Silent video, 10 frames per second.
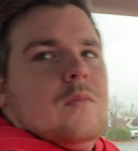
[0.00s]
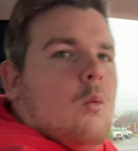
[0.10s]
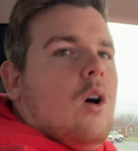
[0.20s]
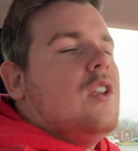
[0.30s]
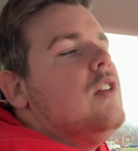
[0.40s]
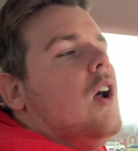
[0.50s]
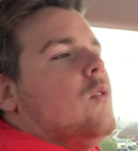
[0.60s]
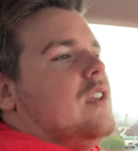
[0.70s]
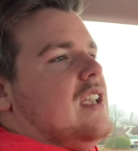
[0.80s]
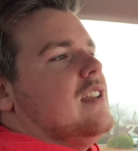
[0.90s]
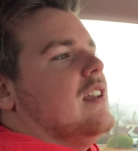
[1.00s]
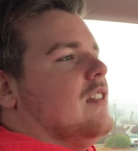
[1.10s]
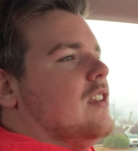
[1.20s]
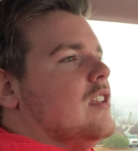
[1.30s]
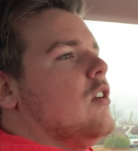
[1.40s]
Well, you don't need
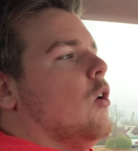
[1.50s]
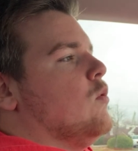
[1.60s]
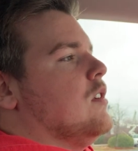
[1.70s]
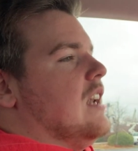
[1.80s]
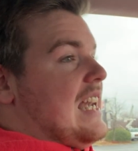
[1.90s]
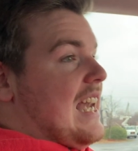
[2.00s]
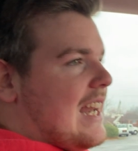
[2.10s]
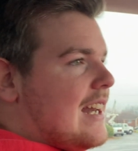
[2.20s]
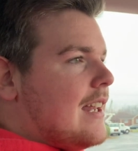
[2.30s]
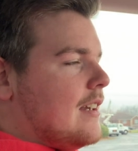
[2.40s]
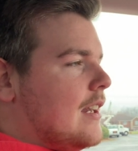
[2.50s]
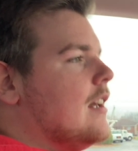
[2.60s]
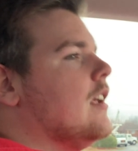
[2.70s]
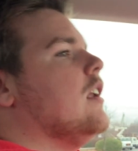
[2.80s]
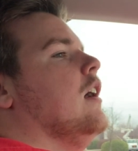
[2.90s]

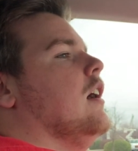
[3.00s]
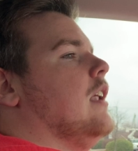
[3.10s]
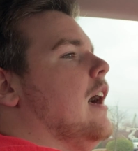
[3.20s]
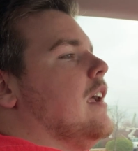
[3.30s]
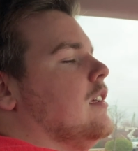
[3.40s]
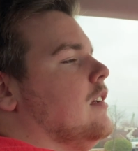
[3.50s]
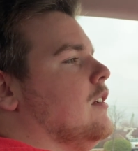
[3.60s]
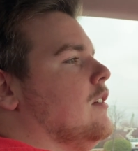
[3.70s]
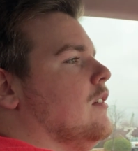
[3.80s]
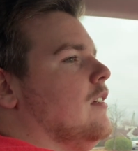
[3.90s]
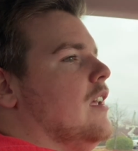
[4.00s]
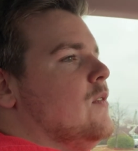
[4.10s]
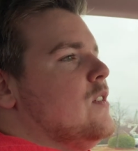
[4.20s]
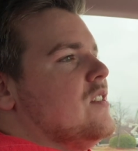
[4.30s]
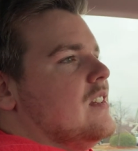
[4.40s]
it. Like,
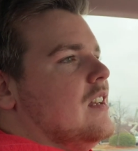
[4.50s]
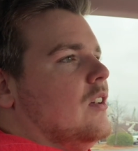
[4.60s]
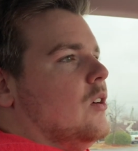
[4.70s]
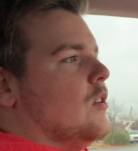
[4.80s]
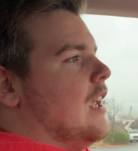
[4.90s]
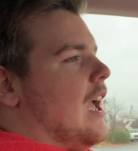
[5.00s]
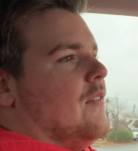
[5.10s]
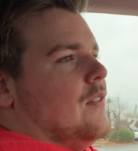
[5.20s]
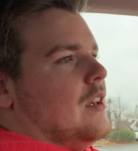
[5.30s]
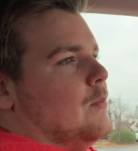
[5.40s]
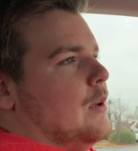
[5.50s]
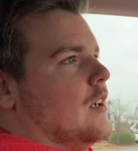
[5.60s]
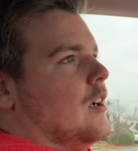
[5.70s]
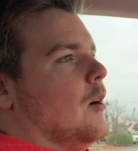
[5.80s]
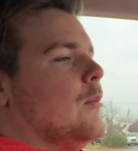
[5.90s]
if you just need a little caffeine
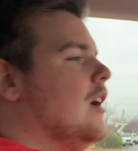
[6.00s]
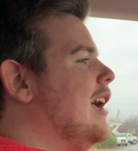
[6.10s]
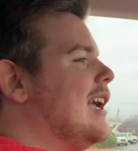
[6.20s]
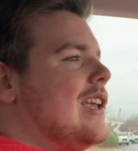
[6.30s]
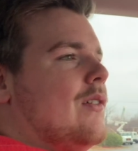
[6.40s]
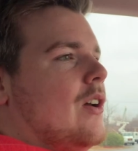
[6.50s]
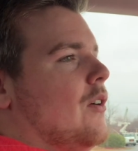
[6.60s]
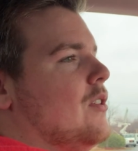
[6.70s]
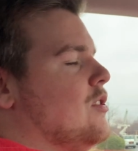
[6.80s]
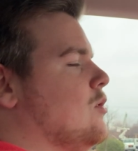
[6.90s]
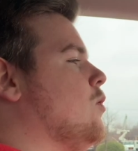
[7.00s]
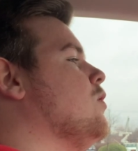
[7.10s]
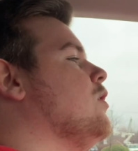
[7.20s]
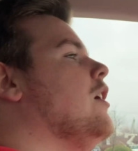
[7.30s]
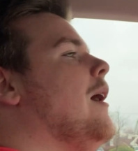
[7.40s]
pickup, you can go to the
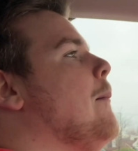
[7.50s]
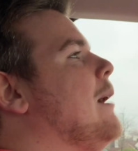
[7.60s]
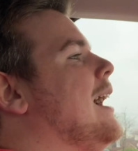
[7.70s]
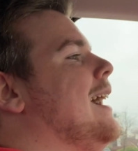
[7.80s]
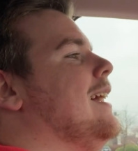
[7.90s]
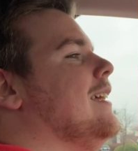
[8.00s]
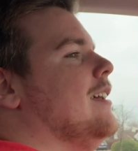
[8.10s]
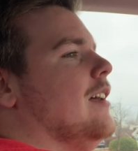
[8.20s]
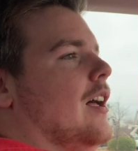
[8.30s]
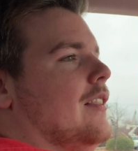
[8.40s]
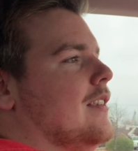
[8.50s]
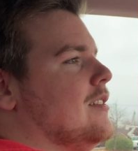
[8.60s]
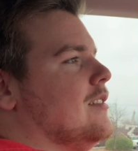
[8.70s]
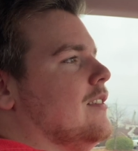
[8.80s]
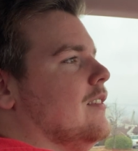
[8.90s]
store, buy
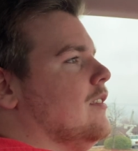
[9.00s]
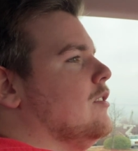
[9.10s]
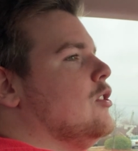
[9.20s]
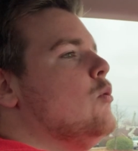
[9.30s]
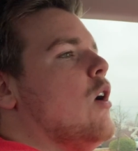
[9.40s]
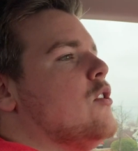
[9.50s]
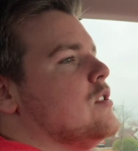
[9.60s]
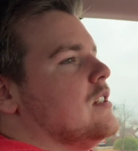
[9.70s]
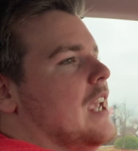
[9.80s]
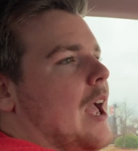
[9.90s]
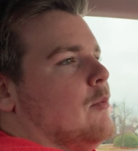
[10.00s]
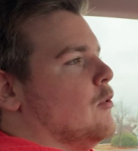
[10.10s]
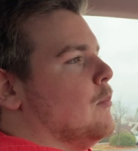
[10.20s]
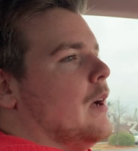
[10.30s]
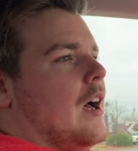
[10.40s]
this 200
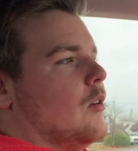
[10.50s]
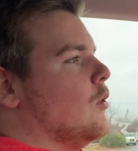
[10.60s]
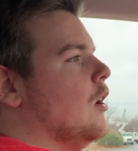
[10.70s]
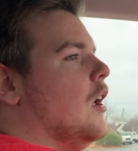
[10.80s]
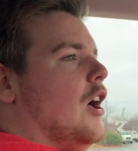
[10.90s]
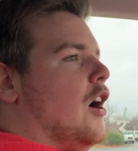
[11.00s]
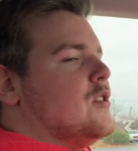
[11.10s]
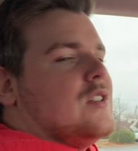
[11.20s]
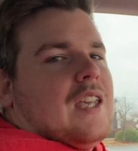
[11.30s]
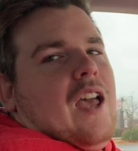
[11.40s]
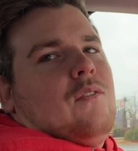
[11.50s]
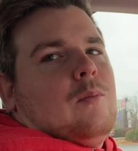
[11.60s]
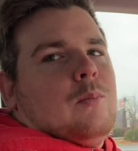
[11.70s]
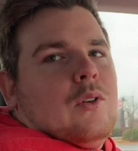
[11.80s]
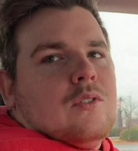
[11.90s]
capsule bottle of just
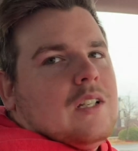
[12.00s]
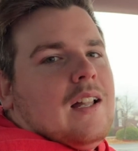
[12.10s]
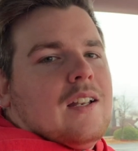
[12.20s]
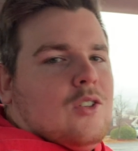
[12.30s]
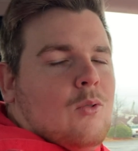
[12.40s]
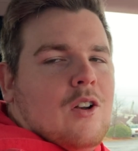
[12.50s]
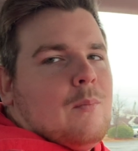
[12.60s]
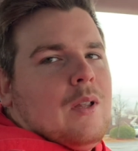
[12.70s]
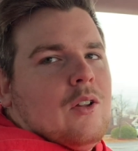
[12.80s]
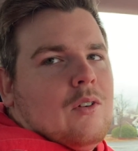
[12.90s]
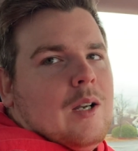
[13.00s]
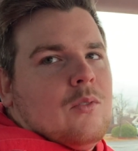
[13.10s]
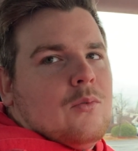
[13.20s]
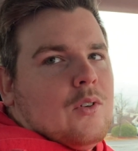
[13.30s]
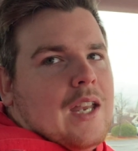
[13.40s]
caffeine pills at like 200
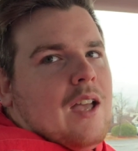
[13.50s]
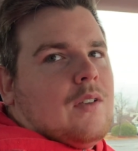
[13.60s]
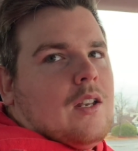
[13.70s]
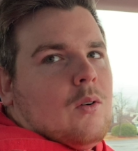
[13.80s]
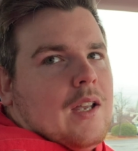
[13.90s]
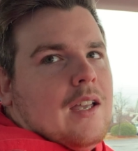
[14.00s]
milligrams for caffeine, okay?